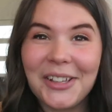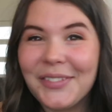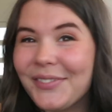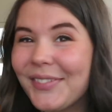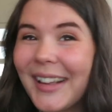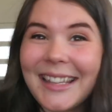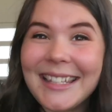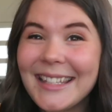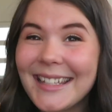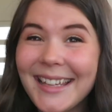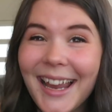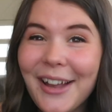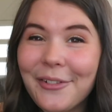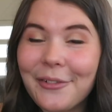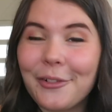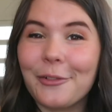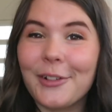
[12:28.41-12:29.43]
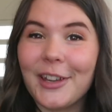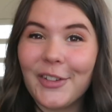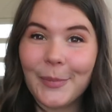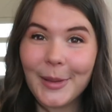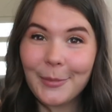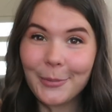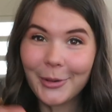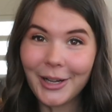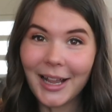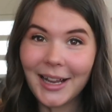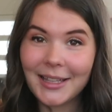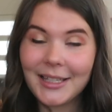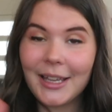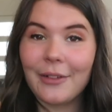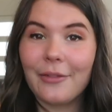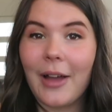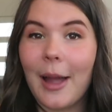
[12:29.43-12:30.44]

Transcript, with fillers: Fun stuff, we've been productive.